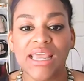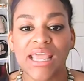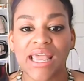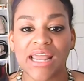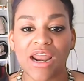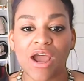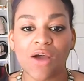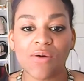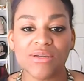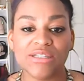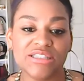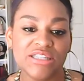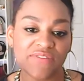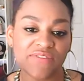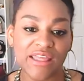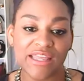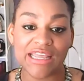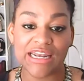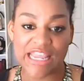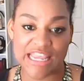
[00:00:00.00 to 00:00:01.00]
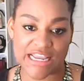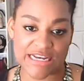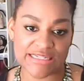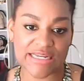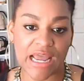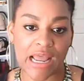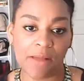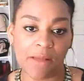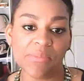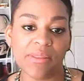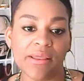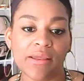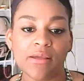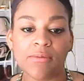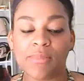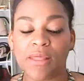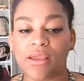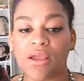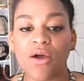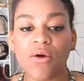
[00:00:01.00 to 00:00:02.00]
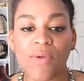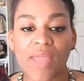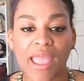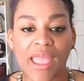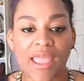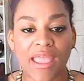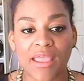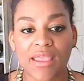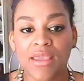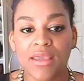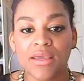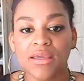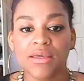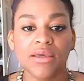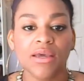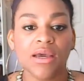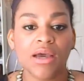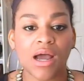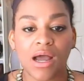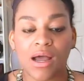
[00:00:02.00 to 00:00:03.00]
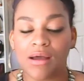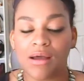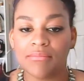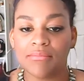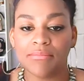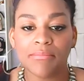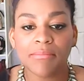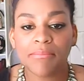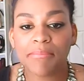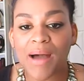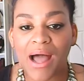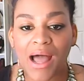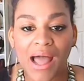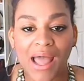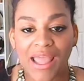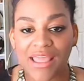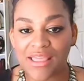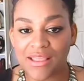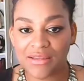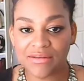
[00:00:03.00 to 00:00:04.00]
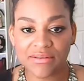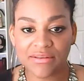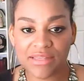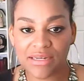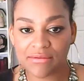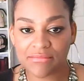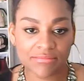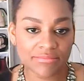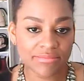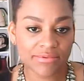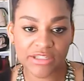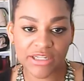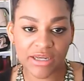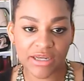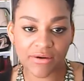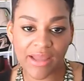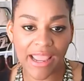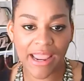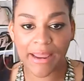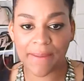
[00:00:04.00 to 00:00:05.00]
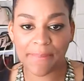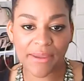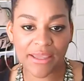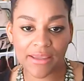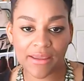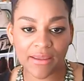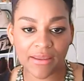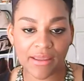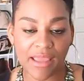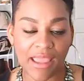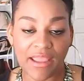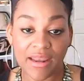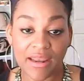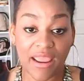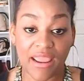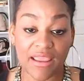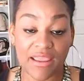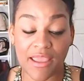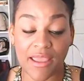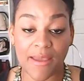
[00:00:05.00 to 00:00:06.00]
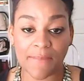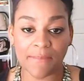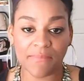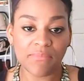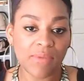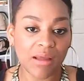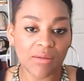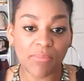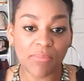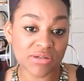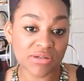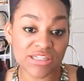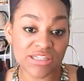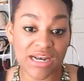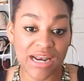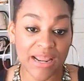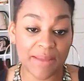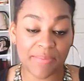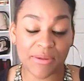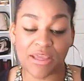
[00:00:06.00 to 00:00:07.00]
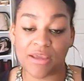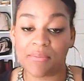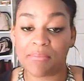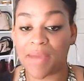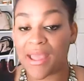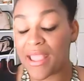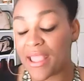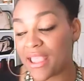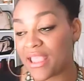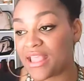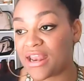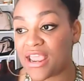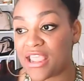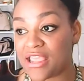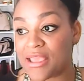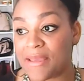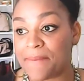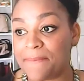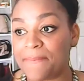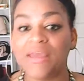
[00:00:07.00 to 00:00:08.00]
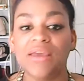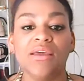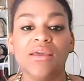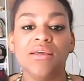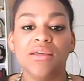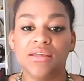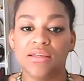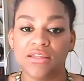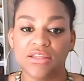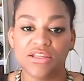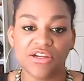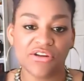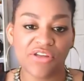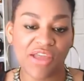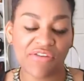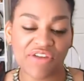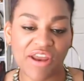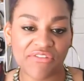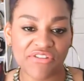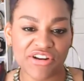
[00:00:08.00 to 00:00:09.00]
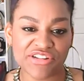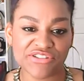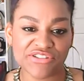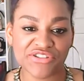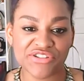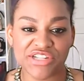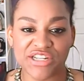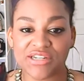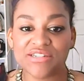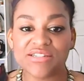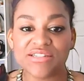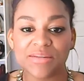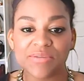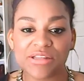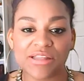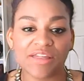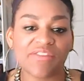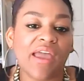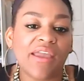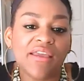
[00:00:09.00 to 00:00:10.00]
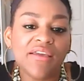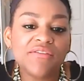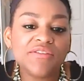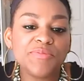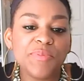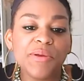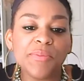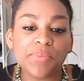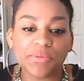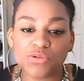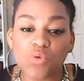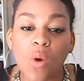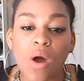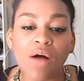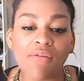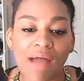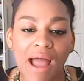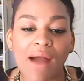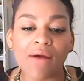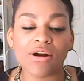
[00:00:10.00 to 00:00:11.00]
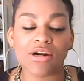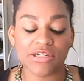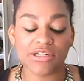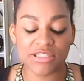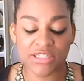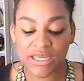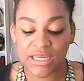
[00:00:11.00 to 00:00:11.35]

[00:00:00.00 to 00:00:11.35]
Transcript: And I always give like an end time. Like, I'm like, okay, by the 8 a.m. I post at 8 p.m. By 8 a.m. you have to have your answers in. Something like that. It gives people 12 hours.